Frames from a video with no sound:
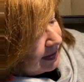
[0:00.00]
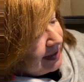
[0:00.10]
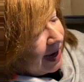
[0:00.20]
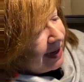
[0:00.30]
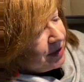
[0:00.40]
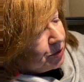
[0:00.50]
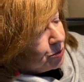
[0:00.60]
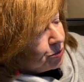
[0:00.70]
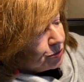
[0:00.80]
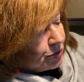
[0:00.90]
Nan
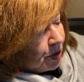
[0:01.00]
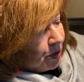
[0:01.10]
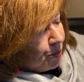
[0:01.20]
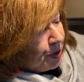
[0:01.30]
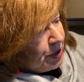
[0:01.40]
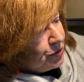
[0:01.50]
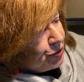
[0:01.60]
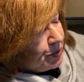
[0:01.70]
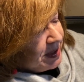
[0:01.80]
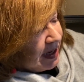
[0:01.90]
called, "What are you
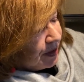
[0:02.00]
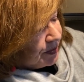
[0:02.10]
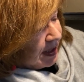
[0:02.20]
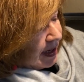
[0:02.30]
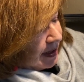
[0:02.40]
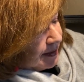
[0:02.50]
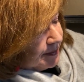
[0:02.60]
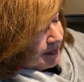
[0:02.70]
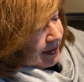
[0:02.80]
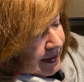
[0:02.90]
doing out there?"
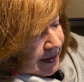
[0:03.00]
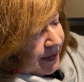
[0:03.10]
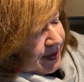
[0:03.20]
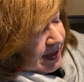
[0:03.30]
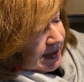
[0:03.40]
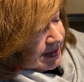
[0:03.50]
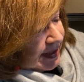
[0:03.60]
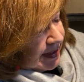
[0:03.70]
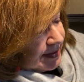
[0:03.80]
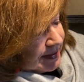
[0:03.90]
"Nothing," he
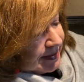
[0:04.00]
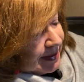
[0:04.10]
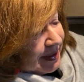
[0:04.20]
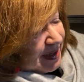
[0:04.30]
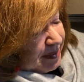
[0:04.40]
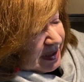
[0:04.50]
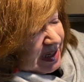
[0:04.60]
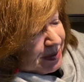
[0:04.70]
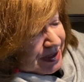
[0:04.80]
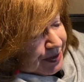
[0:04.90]
said. But he
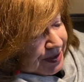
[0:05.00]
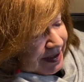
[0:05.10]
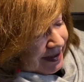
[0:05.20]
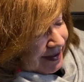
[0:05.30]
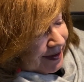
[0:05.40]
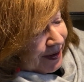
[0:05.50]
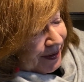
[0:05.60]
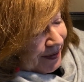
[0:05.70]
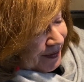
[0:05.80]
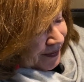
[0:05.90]
was looking
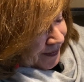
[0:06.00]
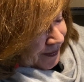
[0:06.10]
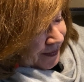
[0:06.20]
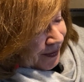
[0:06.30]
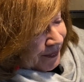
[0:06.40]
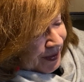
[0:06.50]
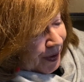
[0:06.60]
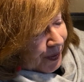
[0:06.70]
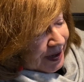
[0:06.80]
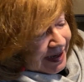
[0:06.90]
on the
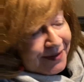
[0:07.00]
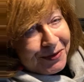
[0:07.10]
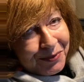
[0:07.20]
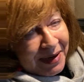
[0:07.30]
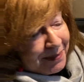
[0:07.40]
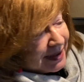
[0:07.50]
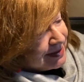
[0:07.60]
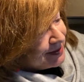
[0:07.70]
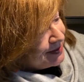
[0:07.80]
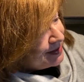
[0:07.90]
holly for red
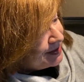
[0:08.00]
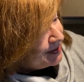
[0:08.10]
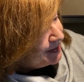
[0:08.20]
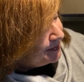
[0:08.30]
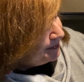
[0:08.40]
buttons.